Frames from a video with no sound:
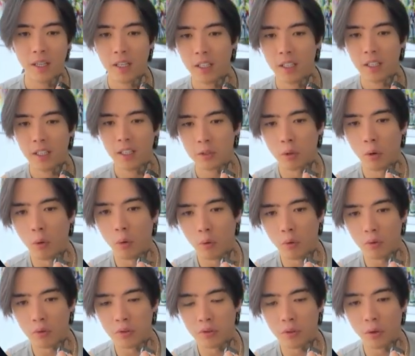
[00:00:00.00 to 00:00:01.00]
So
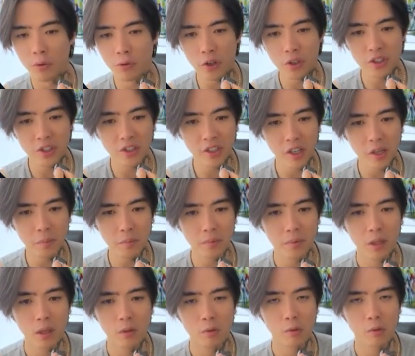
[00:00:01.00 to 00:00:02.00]
the first step
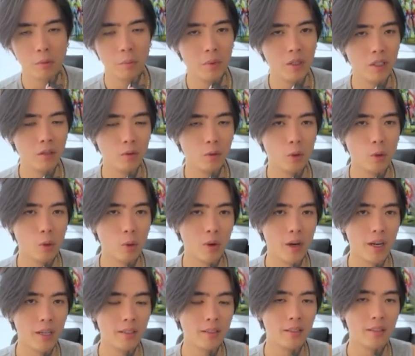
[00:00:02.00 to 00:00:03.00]
will be to
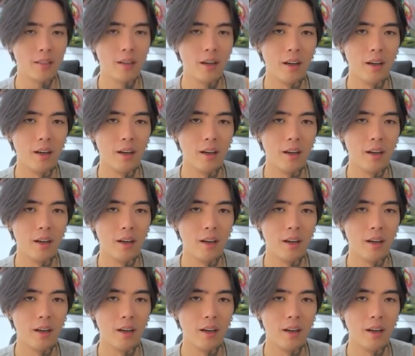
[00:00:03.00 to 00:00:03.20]
create,